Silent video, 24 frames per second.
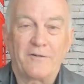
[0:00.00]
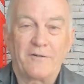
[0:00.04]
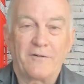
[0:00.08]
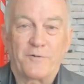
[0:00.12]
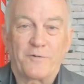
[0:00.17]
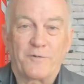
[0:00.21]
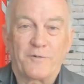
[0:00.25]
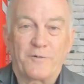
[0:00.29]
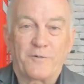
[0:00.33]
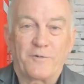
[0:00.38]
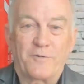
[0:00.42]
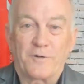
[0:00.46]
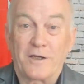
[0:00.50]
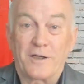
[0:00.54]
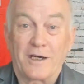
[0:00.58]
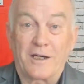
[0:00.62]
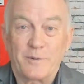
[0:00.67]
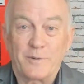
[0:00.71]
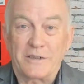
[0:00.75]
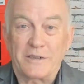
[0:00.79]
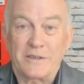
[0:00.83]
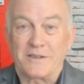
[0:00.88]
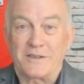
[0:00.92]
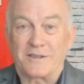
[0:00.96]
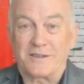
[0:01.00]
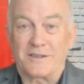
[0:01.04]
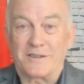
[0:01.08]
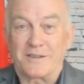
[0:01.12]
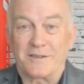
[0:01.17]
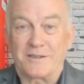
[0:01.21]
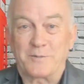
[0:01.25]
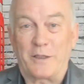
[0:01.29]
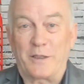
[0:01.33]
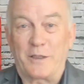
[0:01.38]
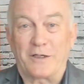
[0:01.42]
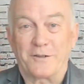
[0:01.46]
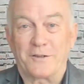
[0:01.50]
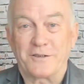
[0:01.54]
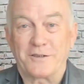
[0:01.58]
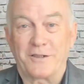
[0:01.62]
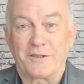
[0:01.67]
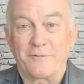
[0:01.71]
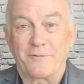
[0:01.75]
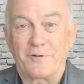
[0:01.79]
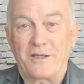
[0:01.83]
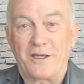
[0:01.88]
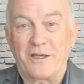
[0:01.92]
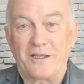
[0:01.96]
for the other businesses, because
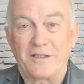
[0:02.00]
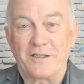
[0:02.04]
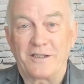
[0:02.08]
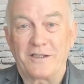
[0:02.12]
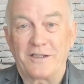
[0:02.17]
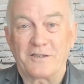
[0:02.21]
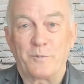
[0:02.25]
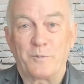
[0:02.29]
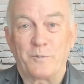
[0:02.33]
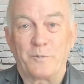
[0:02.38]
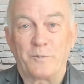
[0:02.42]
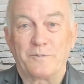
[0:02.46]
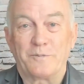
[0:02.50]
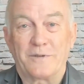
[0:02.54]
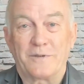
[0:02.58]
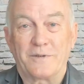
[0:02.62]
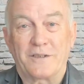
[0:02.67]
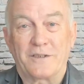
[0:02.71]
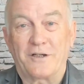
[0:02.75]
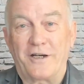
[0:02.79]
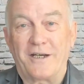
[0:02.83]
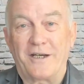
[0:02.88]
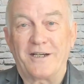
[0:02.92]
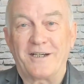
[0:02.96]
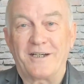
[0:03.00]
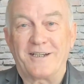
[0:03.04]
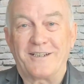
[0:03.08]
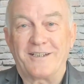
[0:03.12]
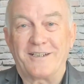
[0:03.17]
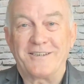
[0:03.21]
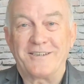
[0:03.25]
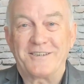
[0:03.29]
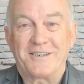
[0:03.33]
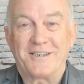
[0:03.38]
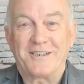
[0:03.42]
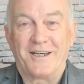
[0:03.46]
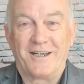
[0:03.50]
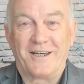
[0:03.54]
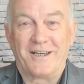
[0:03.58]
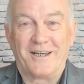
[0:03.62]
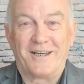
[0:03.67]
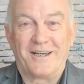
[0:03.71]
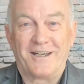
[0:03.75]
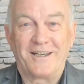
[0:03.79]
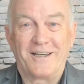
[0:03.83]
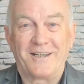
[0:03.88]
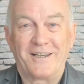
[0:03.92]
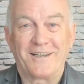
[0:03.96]
everything this guy does
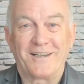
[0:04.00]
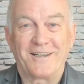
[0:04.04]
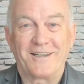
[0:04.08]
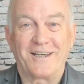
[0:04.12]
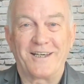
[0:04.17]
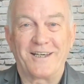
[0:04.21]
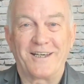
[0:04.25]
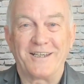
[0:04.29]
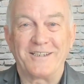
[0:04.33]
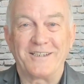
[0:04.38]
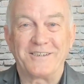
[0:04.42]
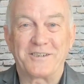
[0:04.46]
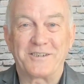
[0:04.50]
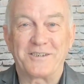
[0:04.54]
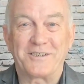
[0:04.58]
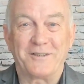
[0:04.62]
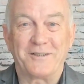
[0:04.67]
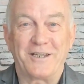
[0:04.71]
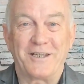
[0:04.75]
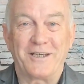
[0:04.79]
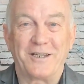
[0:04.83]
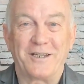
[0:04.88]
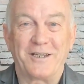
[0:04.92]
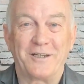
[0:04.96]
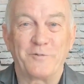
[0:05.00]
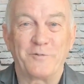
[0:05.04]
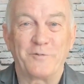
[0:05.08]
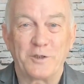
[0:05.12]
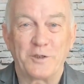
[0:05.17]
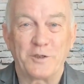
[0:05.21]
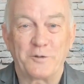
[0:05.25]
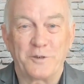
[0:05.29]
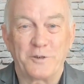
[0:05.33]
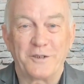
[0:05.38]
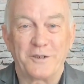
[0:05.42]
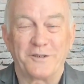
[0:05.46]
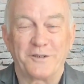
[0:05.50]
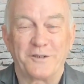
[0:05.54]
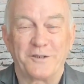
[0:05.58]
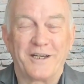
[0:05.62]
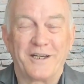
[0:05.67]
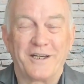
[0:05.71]
is in the virtual